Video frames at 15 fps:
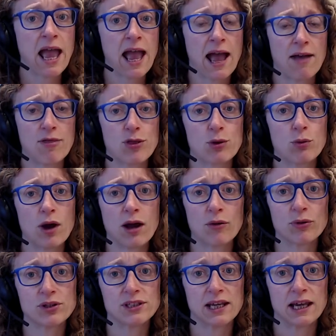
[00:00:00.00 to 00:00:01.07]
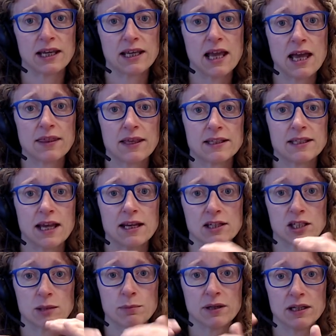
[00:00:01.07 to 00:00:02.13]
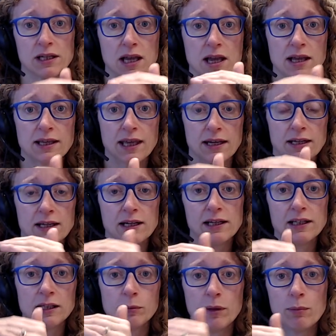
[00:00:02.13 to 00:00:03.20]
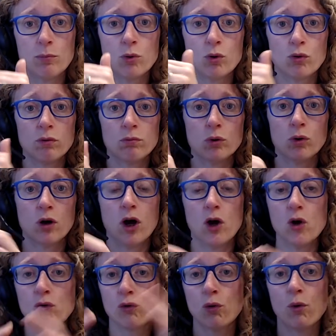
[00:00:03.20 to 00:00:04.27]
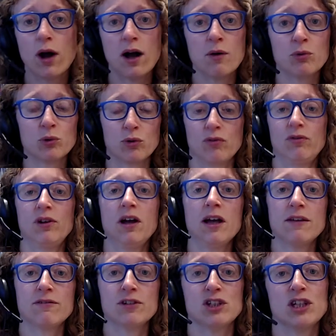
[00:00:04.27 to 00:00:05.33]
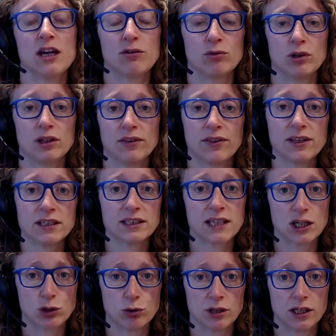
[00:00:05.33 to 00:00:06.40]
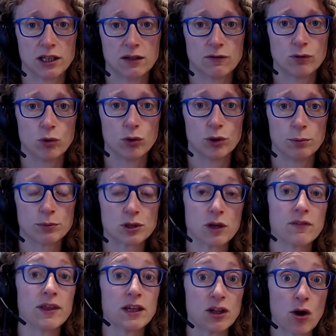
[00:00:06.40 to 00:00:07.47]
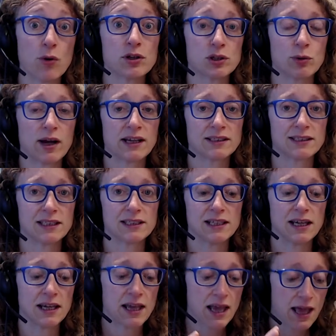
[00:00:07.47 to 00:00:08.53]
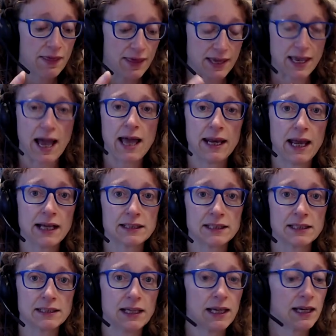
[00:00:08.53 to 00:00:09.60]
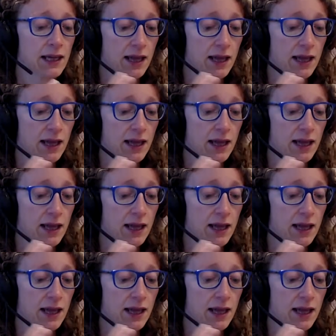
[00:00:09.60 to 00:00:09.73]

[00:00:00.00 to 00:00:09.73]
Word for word: and throughout the day they tend to be getting a little bit more and more overwhelmed with life in general and things get trickier for them. So if they're going to access it, they can access it